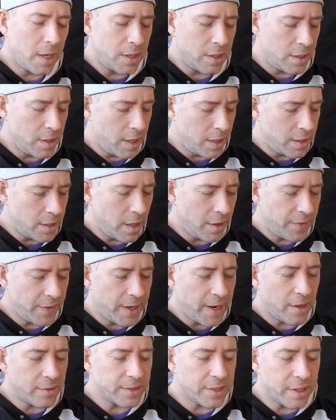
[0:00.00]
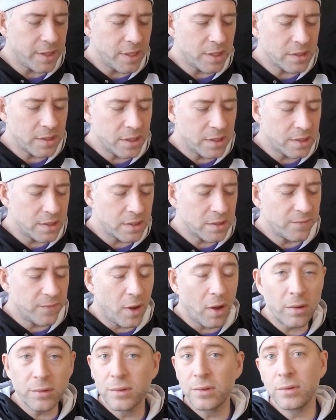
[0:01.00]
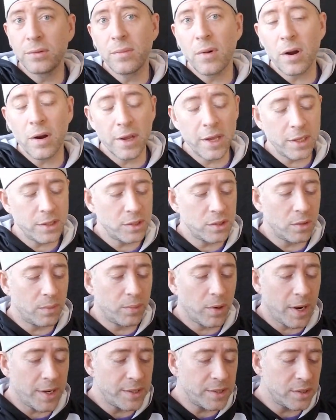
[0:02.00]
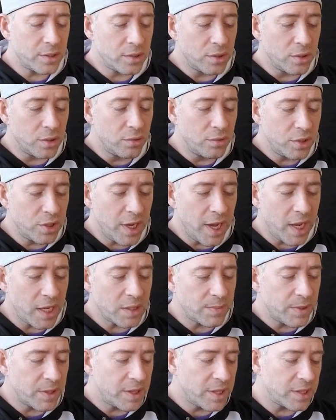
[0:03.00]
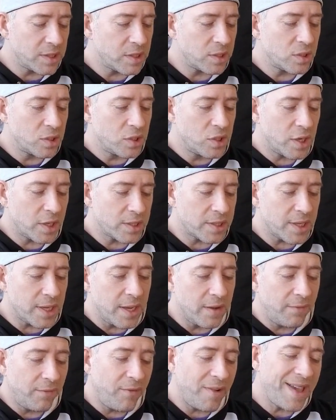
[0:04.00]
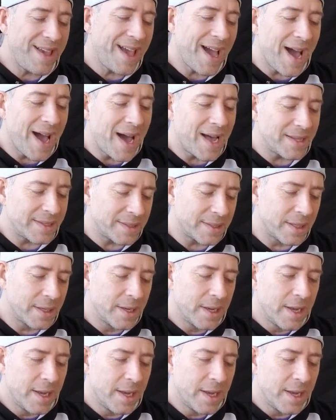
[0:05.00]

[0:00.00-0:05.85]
nothing else. And this is volatile market, so prices do change, but this is just if we got